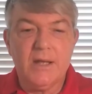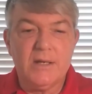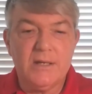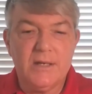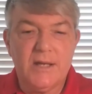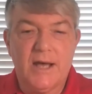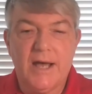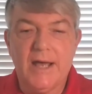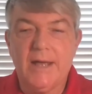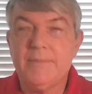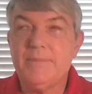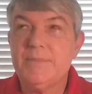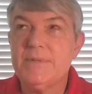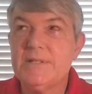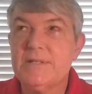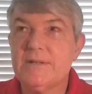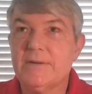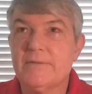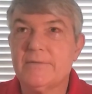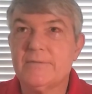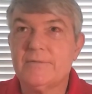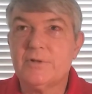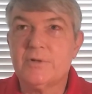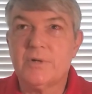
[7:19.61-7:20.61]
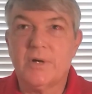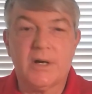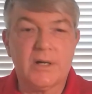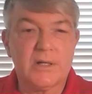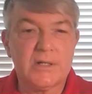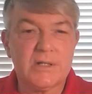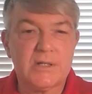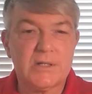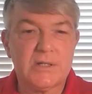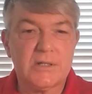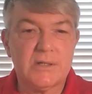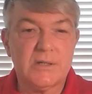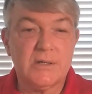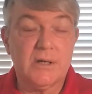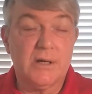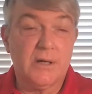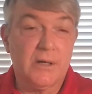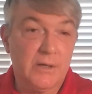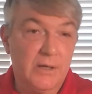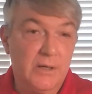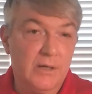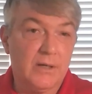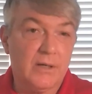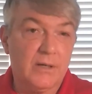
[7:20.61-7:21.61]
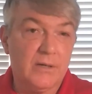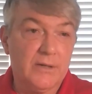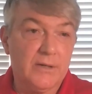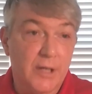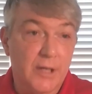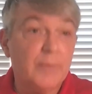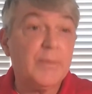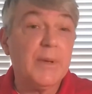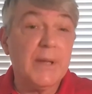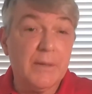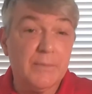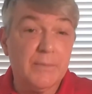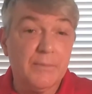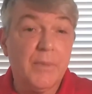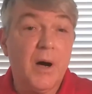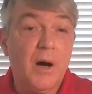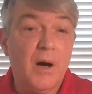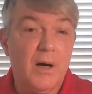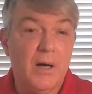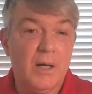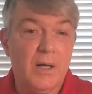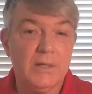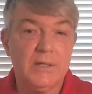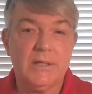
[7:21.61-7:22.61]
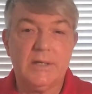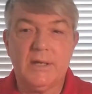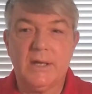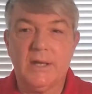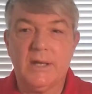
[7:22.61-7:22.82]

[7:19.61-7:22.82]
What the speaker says: types of trucks that are being bought.